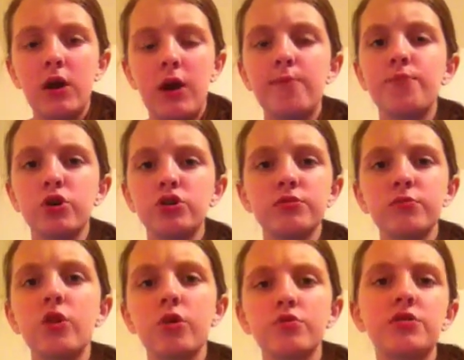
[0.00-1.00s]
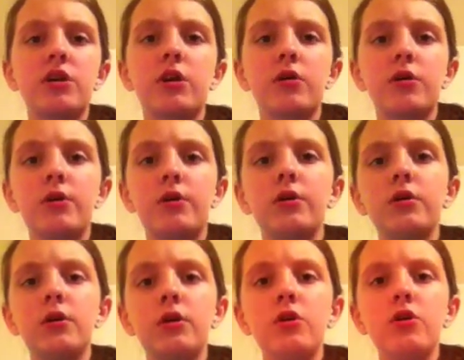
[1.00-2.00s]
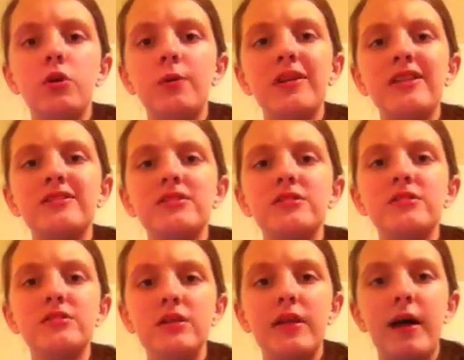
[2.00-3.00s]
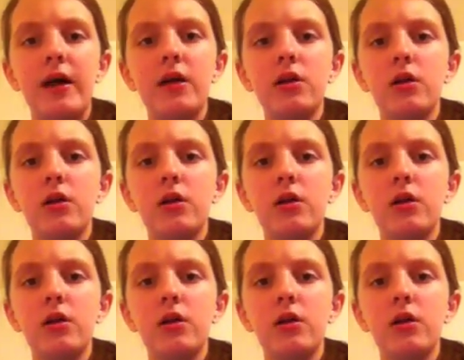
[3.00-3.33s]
Like, put some clothes on, Ariel. Nobody needs to see that.